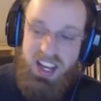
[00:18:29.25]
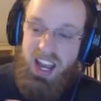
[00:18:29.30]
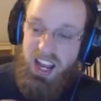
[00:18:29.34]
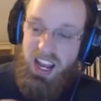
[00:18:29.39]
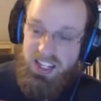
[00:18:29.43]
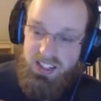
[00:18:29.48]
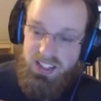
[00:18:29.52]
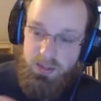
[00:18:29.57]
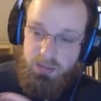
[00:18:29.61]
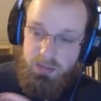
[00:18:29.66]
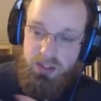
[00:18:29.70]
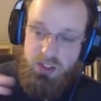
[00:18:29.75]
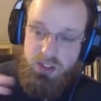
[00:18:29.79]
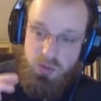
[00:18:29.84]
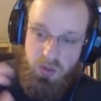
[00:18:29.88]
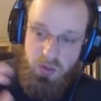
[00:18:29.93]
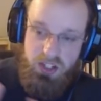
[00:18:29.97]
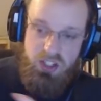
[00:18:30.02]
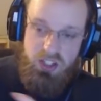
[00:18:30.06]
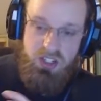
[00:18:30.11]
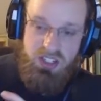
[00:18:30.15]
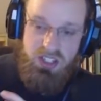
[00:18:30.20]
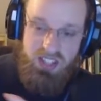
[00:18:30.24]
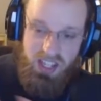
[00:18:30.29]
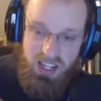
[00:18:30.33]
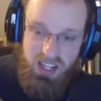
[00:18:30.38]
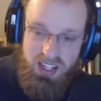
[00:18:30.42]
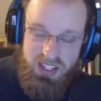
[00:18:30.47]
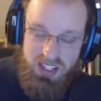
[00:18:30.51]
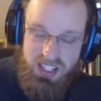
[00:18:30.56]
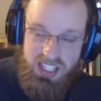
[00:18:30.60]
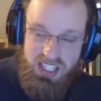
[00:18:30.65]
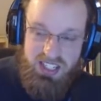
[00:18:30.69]
and simply switched
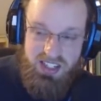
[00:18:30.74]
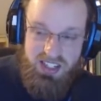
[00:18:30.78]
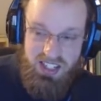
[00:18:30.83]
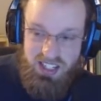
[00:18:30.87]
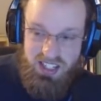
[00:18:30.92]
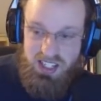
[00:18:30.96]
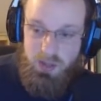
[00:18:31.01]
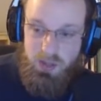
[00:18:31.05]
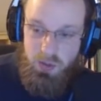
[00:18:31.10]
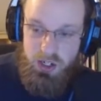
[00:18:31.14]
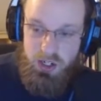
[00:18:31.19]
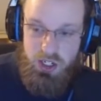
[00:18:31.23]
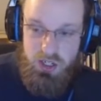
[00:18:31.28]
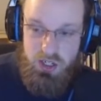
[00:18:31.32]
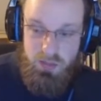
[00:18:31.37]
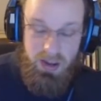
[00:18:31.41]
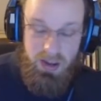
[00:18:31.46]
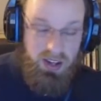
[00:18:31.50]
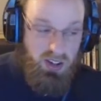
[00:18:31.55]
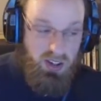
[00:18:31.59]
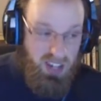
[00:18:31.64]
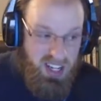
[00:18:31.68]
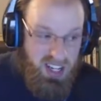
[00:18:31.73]
ascendancies to see which is better.